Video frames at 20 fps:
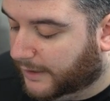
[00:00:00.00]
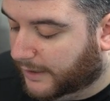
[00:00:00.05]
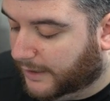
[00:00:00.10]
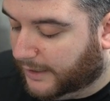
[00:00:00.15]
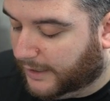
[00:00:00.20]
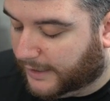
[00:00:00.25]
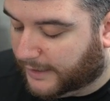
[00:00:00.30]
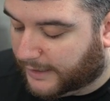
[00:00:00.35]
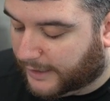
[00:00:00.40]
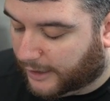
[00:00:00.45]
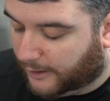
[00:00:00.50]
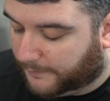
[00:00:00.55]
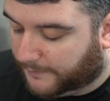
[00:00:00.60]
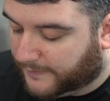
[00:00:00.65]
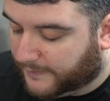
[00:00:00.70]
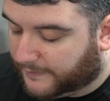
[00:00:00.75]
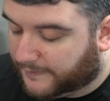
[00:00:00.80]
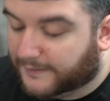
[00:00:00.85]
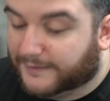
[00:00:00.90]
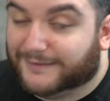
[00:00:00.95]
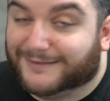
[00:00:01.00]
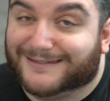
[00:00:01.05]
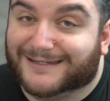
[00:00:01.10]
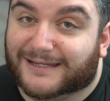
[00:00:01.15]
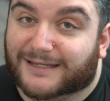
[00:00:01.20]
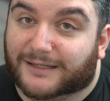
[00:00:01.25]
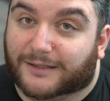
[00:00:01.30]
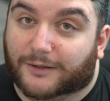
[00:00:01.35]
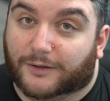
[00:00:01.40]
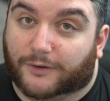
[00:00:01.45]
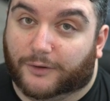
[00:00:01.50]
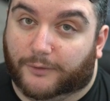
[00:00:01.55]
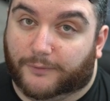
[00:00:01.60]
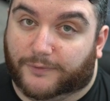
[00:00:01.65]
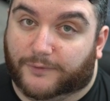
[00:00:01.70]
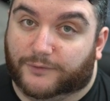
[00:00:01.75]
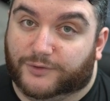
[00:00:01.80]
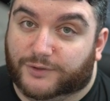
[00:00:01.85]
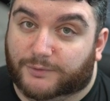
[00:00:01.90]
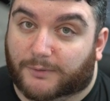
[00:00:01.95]
and it helps us dig
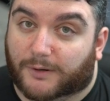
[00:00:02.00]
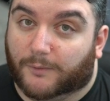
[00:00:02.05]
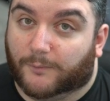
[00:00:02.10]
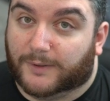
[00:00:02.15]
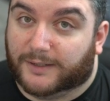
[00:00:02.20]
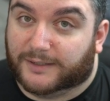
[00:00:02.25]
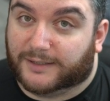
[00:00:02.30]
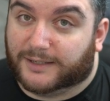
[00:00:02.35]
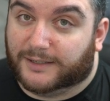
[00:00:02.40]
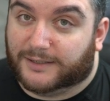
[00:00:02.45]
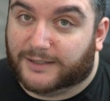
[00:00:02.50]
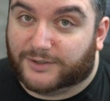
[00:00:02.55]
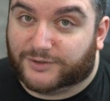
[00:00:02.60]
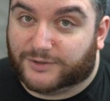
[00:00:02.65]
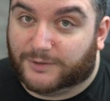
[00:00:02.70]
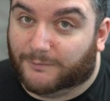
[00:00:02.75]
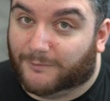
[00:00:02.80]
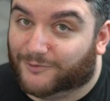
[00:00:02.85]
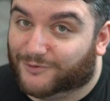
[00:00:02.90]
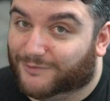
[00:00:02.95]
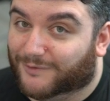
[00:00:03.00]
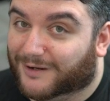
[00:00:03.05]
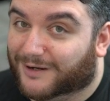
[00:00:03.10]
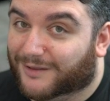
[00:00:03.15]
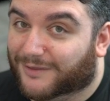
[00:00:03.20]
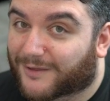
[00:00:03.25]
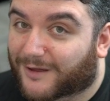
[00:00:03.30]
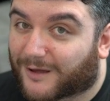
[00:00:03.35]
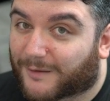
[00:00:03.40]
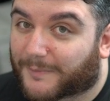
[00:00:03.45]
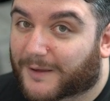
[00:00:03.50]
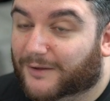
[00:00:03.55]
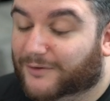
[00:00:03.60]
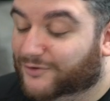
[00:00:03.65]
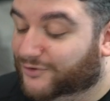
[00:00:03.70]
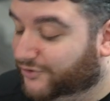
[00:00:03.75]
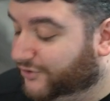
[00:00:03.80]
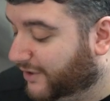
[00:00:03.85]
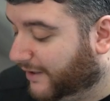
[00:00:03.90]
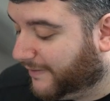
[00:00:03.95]
closer to our win condition, which we're going to talk about
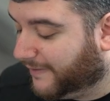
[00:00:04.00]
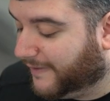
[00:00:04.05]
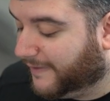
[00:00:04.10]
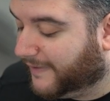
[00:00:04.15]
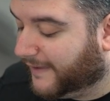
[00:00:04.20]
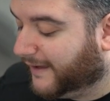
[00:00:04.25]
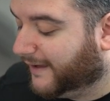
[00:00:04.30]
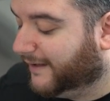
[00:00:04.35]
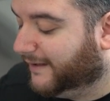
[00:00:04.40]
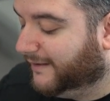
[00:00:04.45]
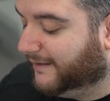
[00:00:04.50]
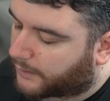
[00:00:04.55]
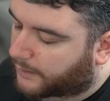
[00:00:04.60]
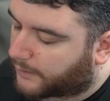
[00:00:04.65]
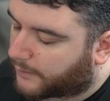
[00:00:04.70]
in just a second.